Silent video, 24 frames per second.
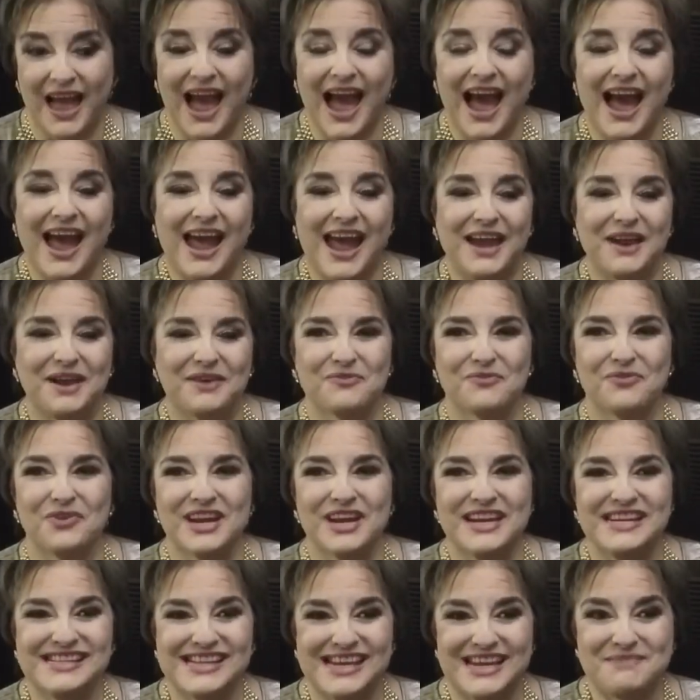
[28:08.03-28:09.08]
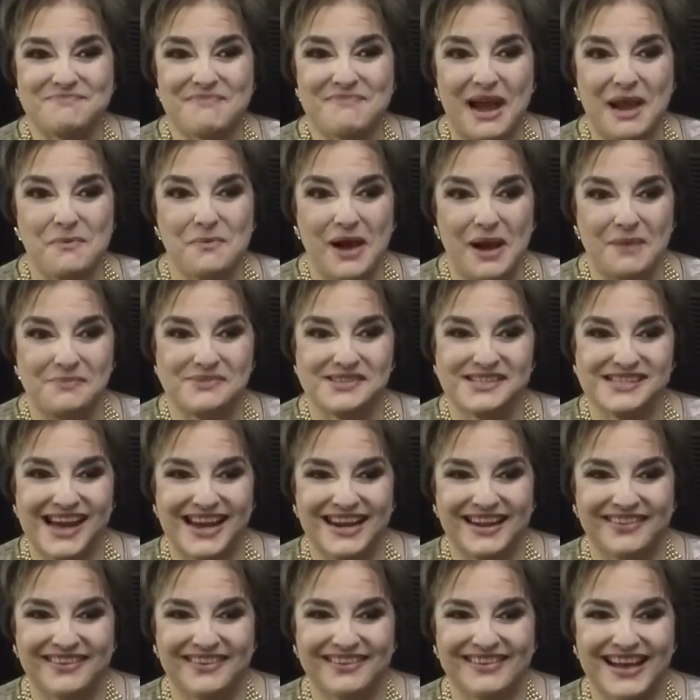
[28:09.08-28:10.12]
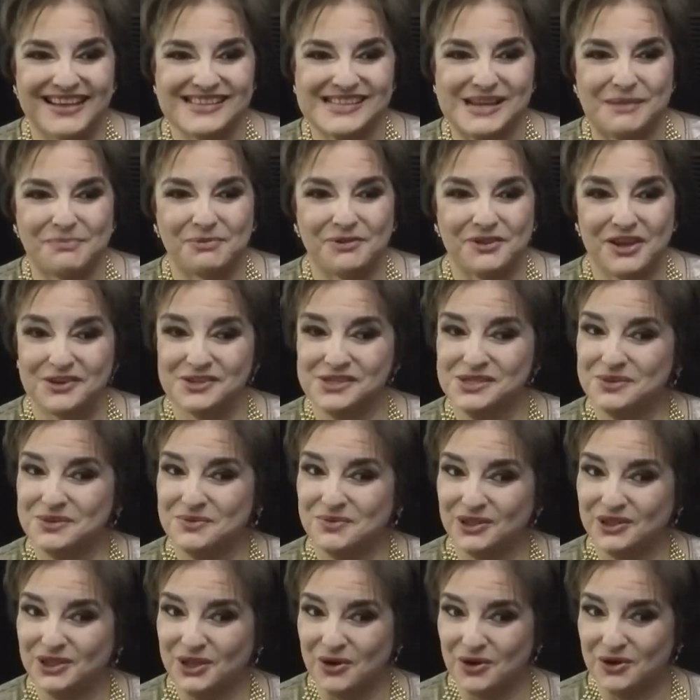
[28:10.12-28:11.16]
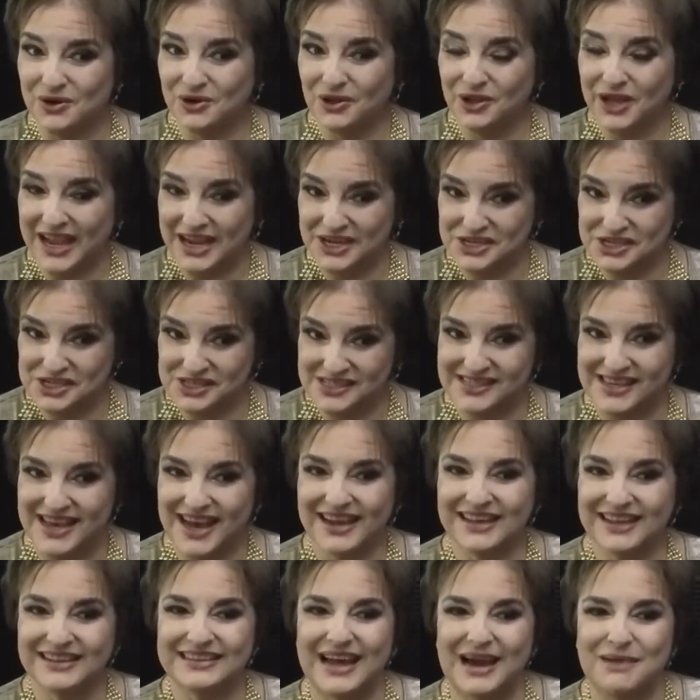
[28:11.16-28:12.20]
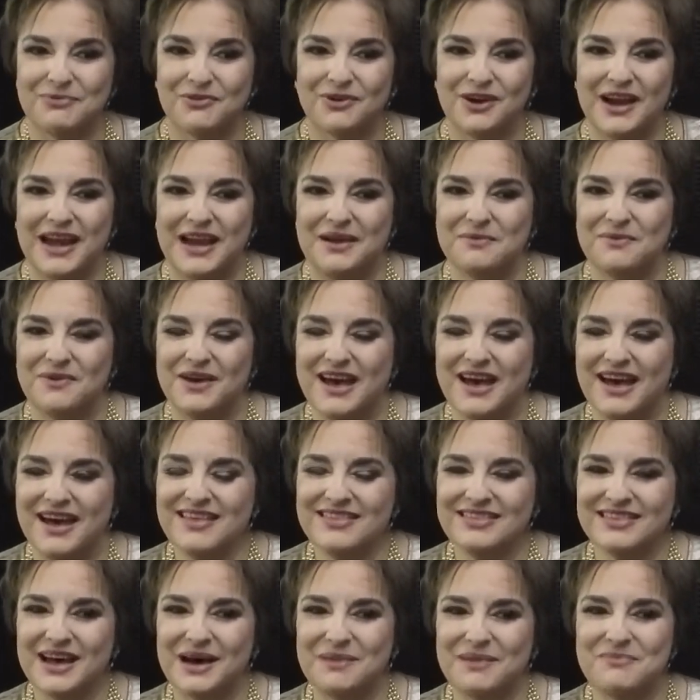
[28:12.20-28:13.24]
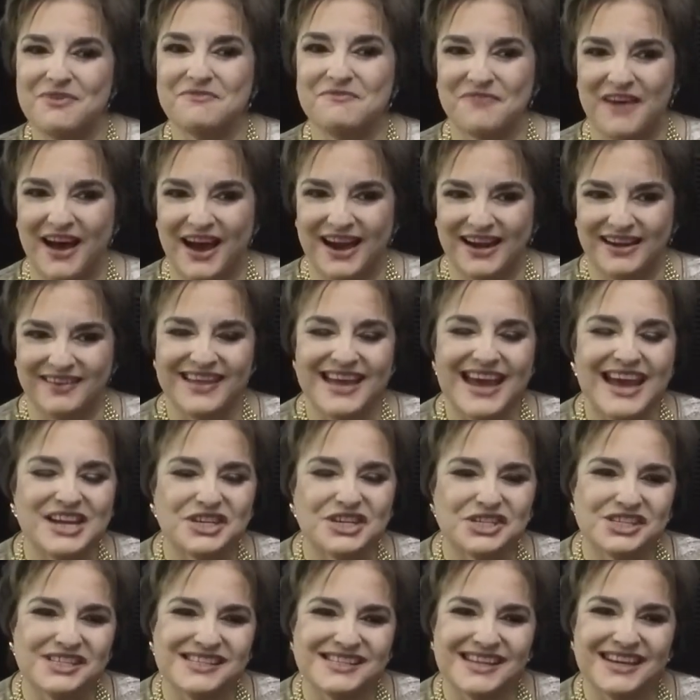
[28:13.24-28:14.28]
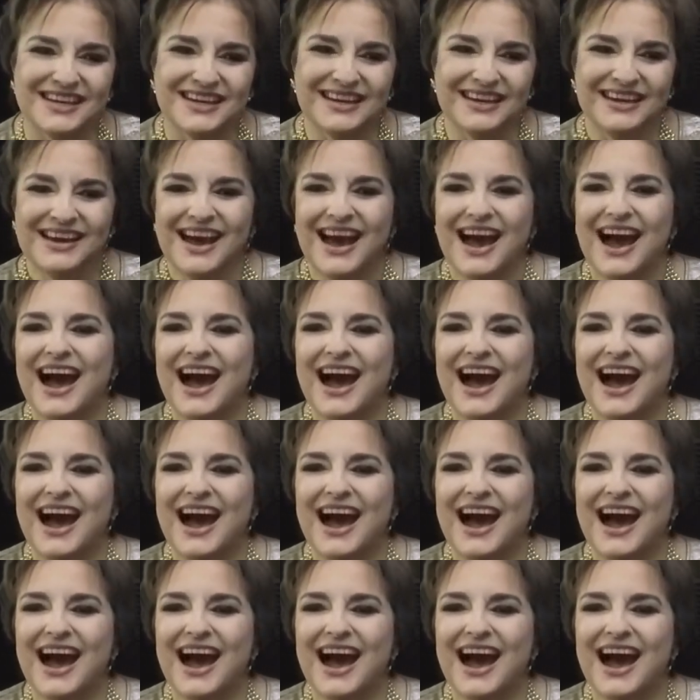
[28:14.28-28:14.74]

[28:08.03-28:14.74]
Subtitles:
I redid my website in the last couple of years through a local agency I collaborate with, Find the Agency.